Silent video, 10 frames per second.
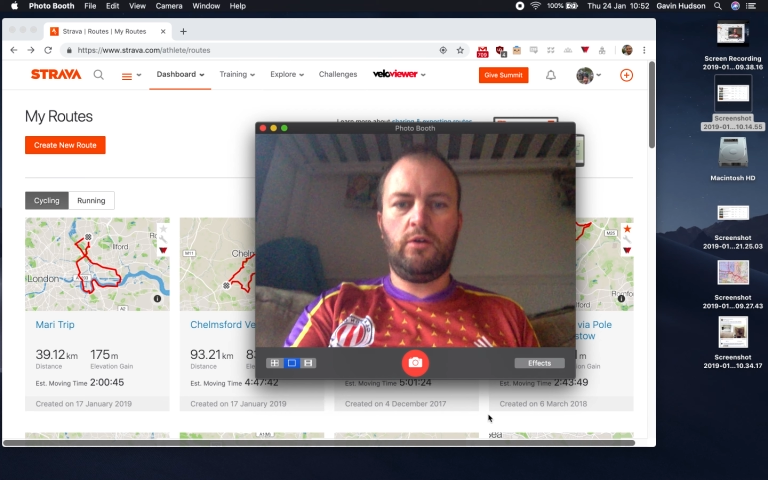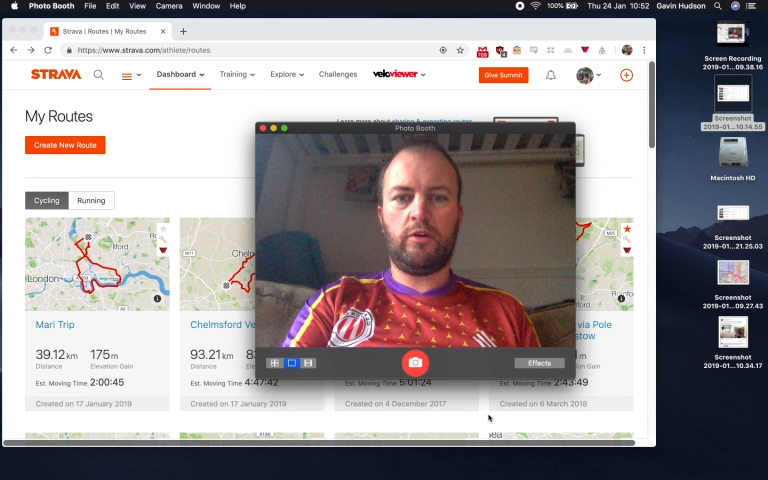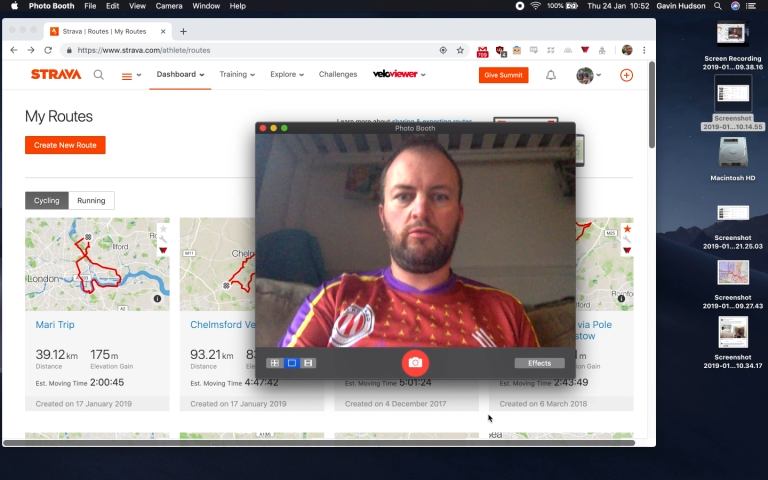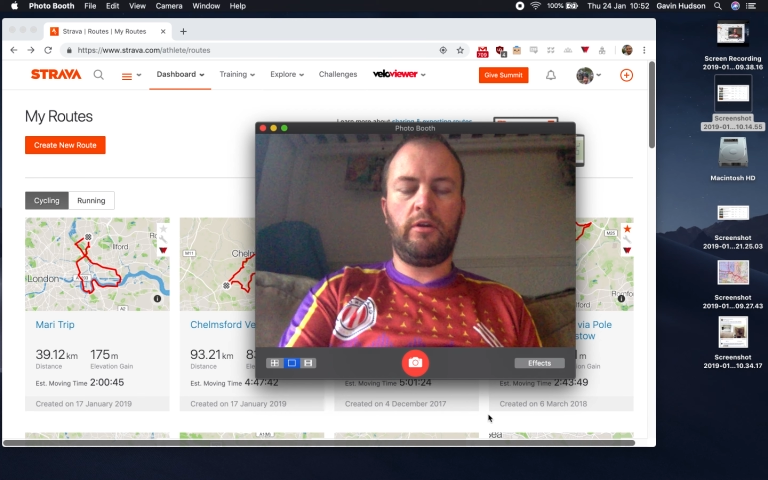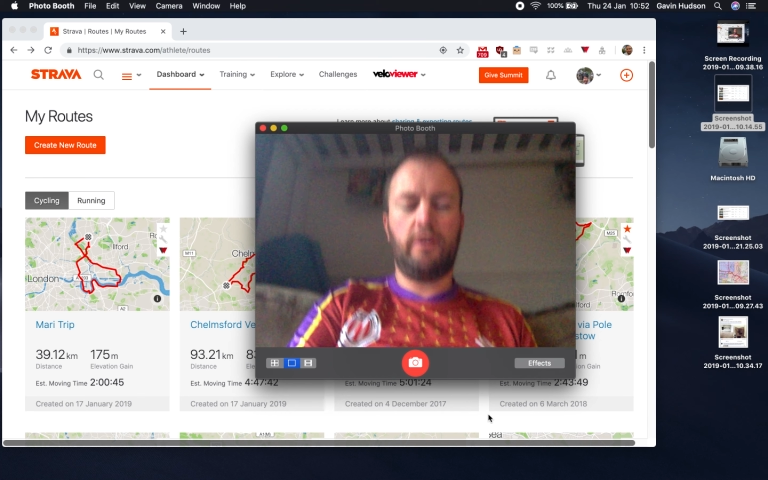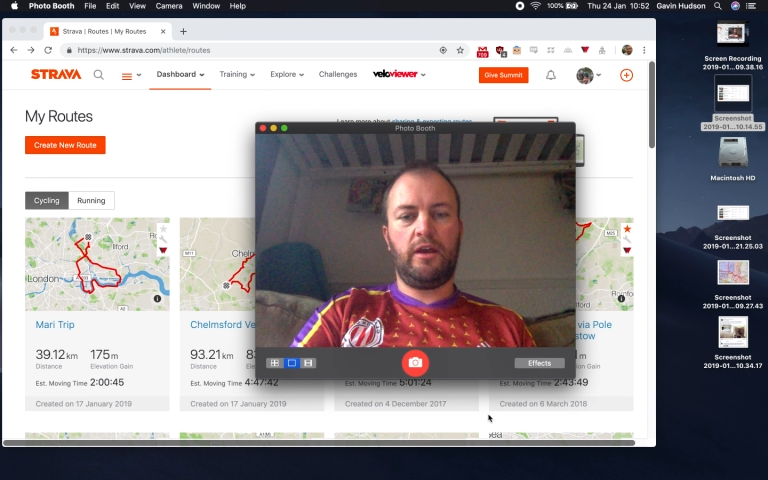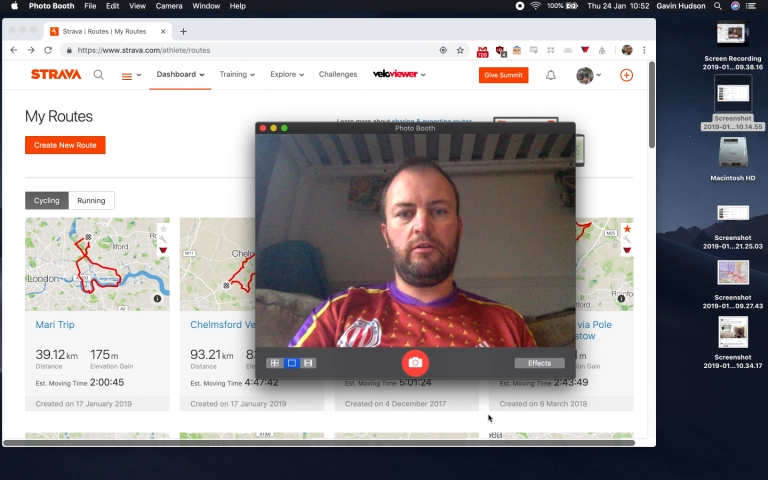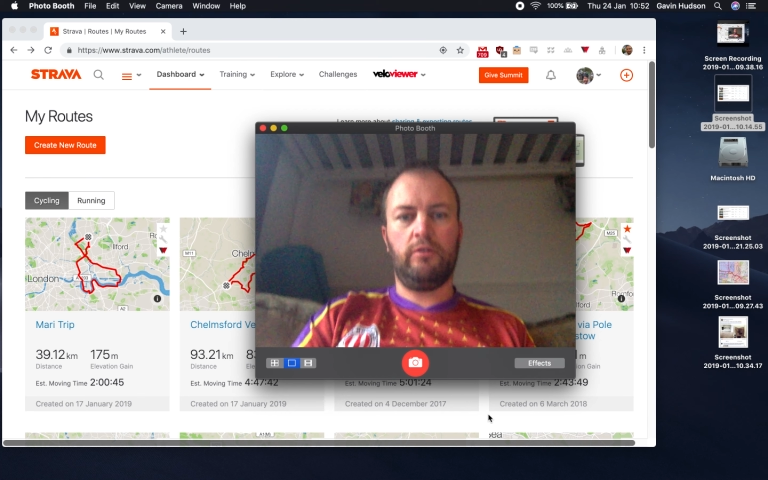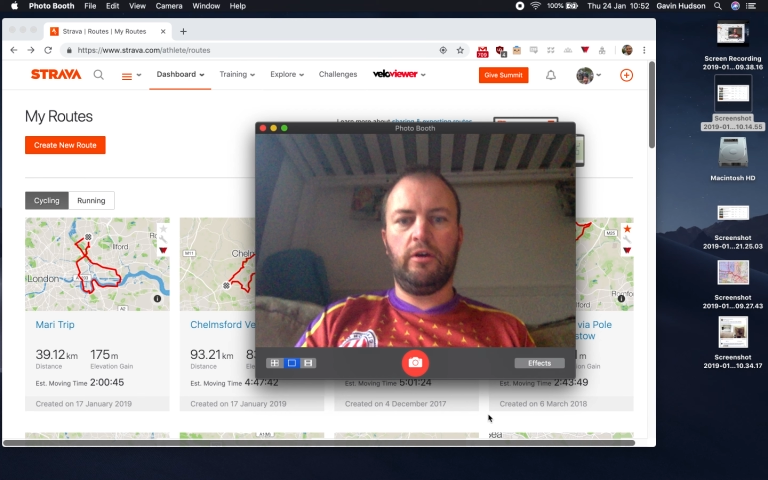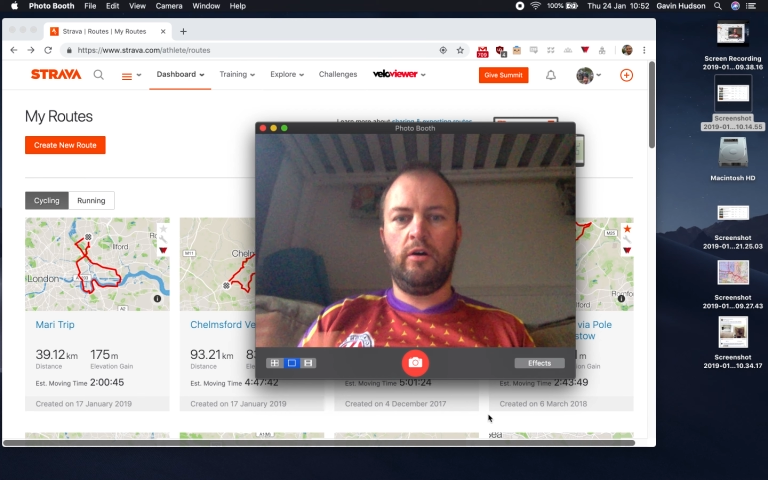quick
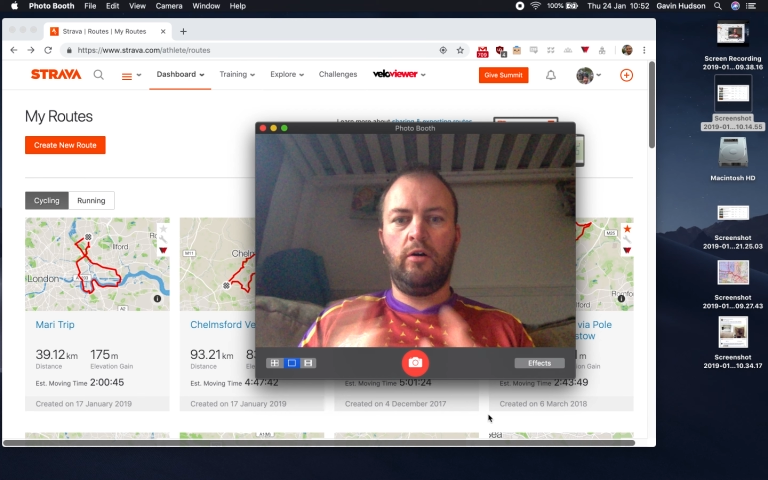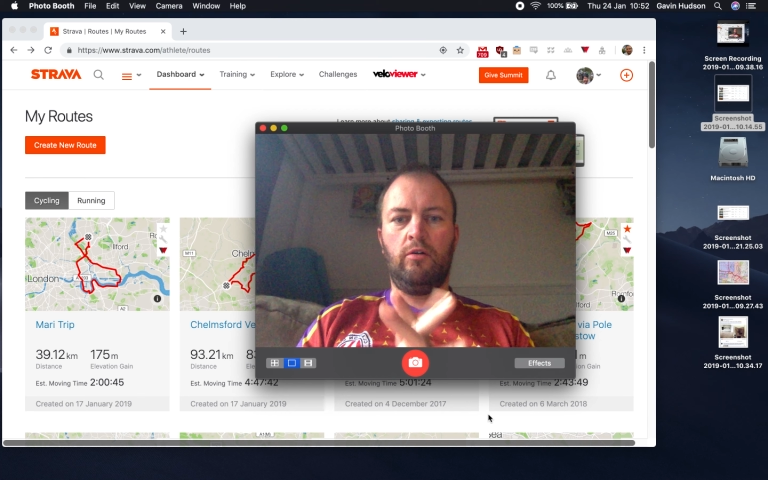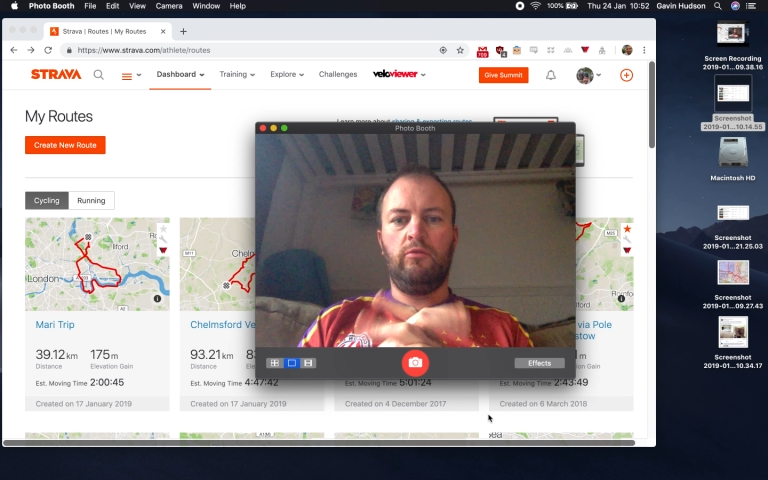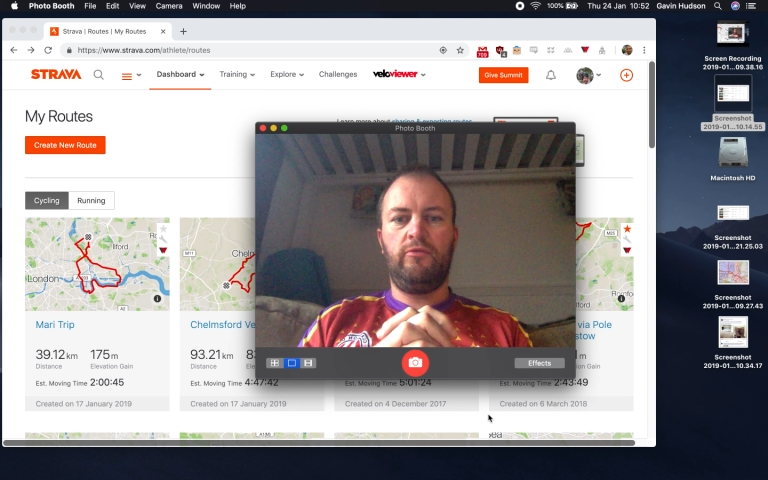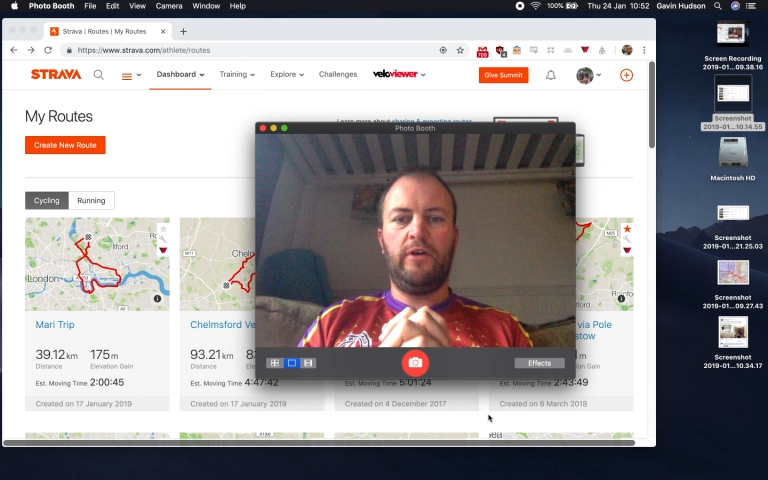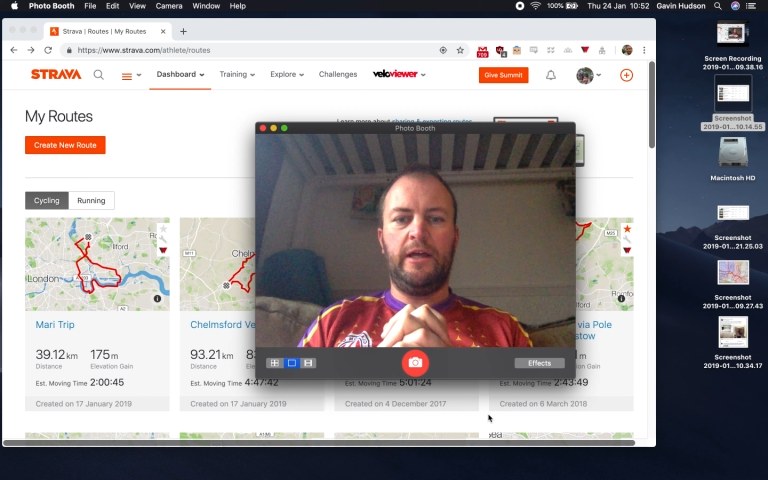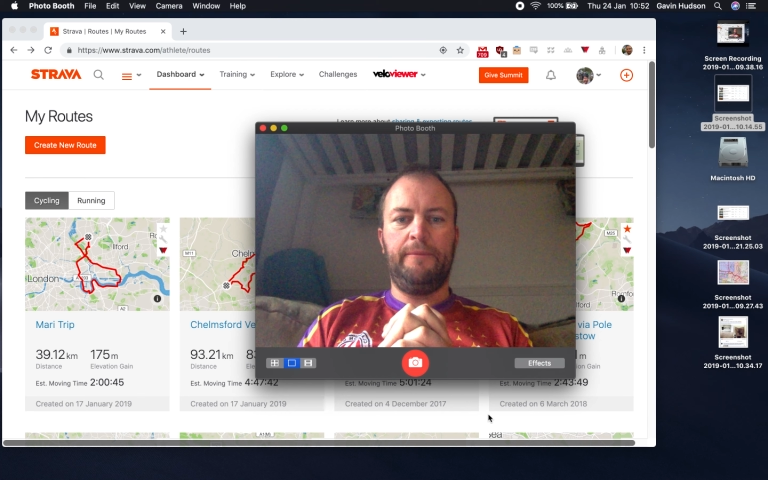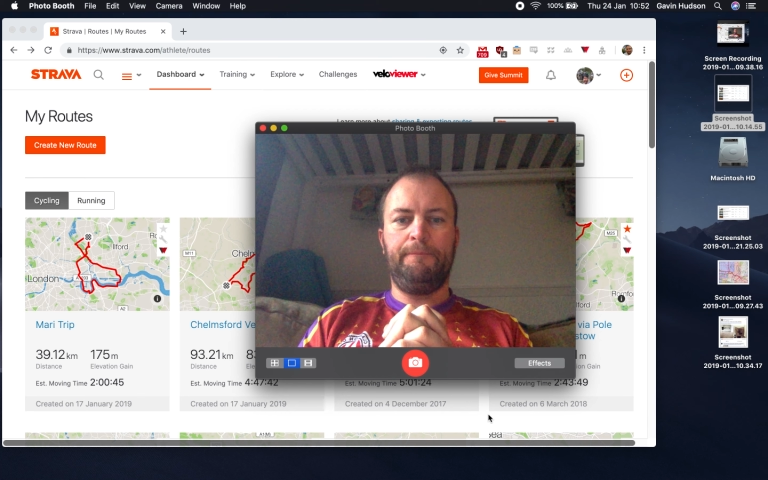rundown of